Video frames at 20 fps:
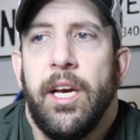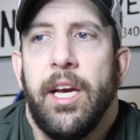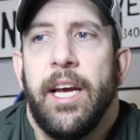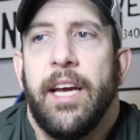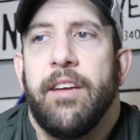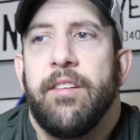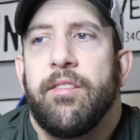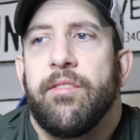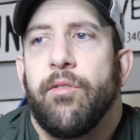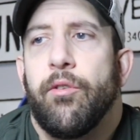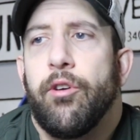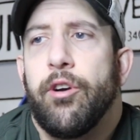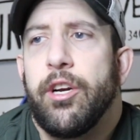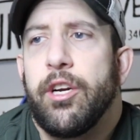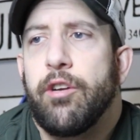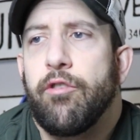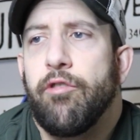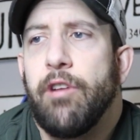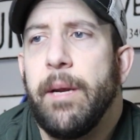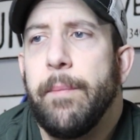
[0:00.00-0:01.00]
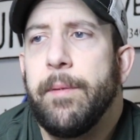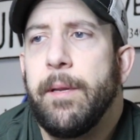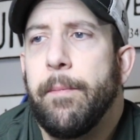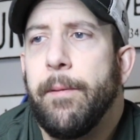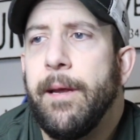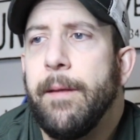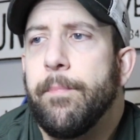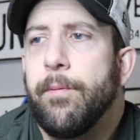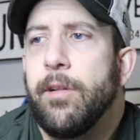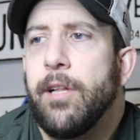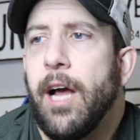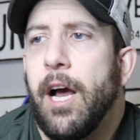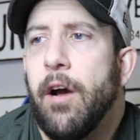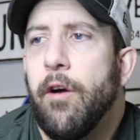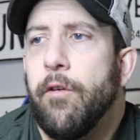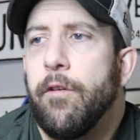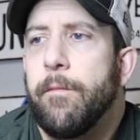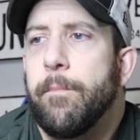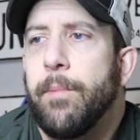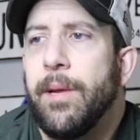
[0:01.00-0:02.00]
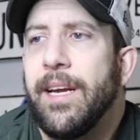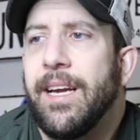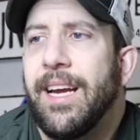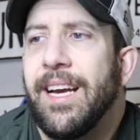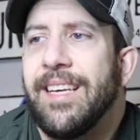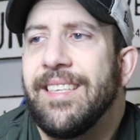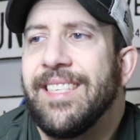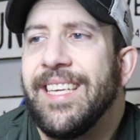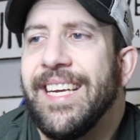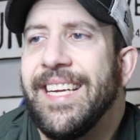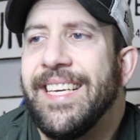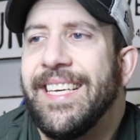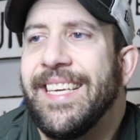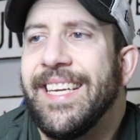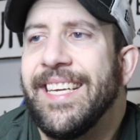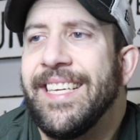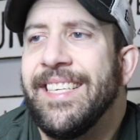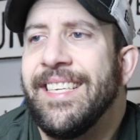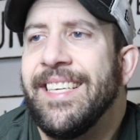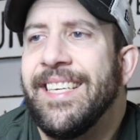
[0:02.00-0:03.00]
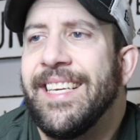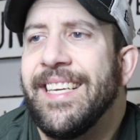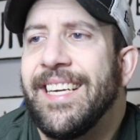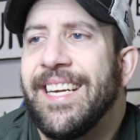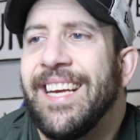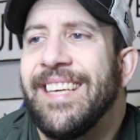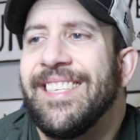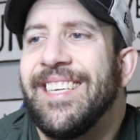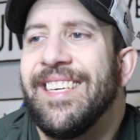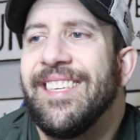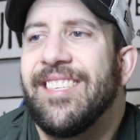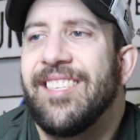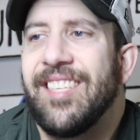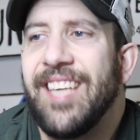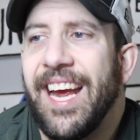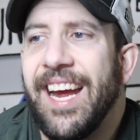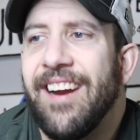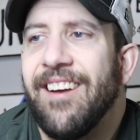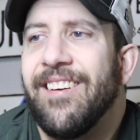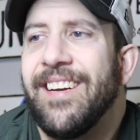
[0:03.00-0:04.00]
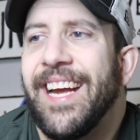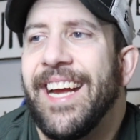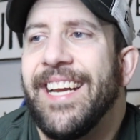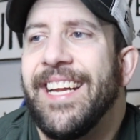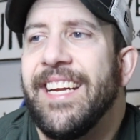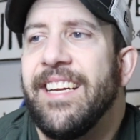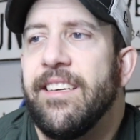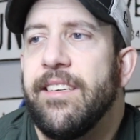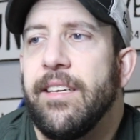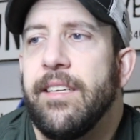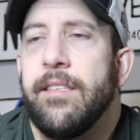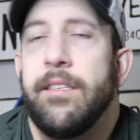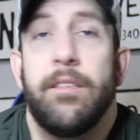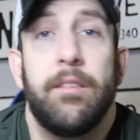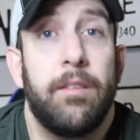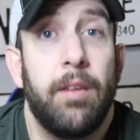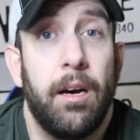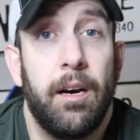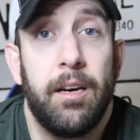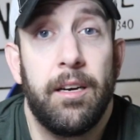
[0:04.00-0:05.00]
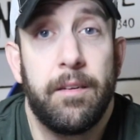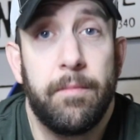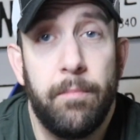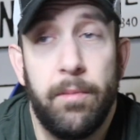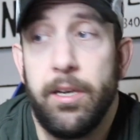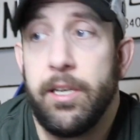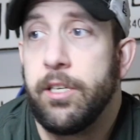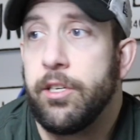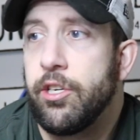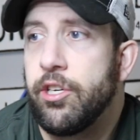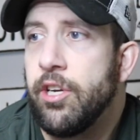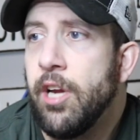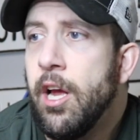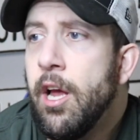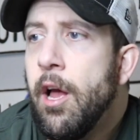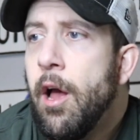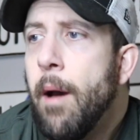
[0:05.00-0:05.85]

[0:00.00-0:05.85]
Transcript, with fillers: He sort of creeped people out because he didn't, because he stared and he didn't talk much,